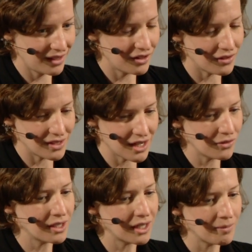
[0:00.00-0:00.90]
you know it's
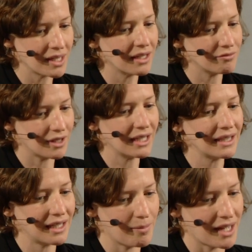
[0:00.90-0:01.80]
only coming in
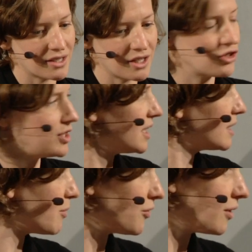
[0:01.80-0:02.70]
really about 100
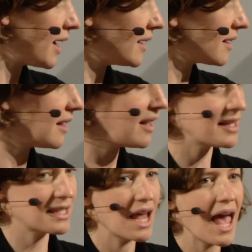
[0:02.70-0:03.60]
years before Hannah
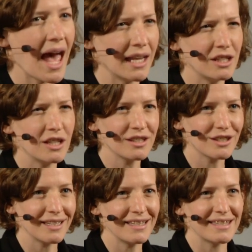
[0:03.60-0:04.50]
Glasse yeah. and
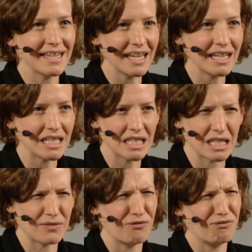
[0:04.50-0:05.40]
initially seen as
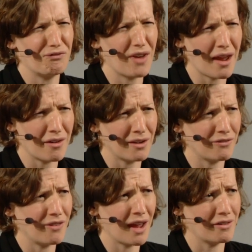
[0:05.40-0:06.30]
this very
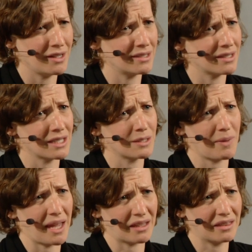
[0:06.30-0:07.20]
very
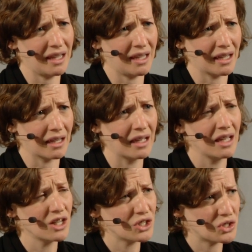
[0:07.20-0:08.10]
suspect thing
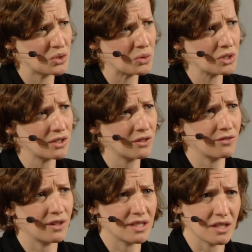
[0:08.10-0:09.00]
sort
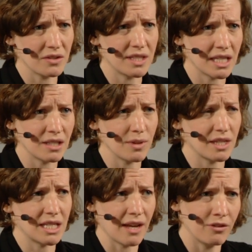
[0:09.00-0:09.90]
of associated with
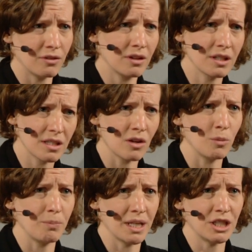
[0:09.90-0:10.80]
the devil because of the
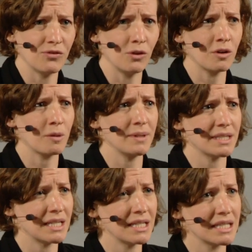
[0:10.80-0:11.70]
whole pitchfork
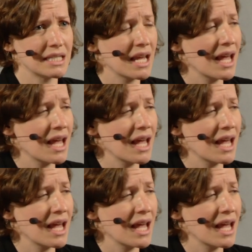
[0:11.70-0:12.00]
business,